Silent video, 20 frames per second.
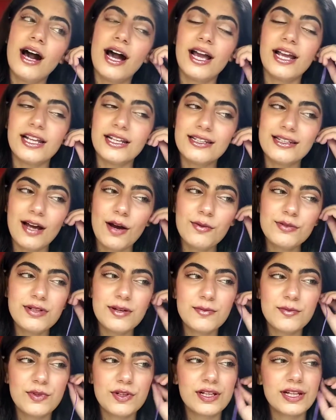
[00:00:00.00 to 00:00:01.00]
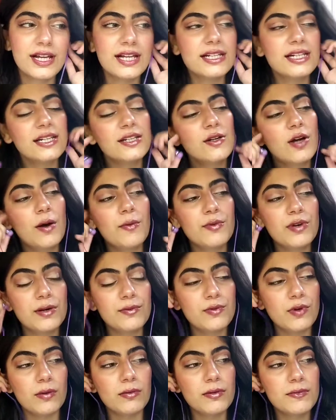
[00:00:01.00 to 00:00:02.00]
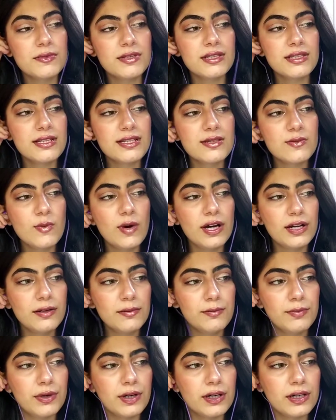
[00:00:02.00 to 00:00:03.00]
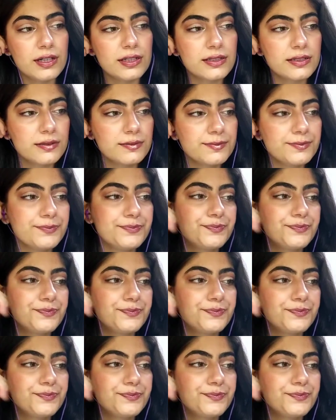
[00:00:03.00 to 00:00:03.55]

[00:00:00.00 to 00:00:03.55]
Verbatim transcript: I doubt I'm gonna get any copyright problems in this one, but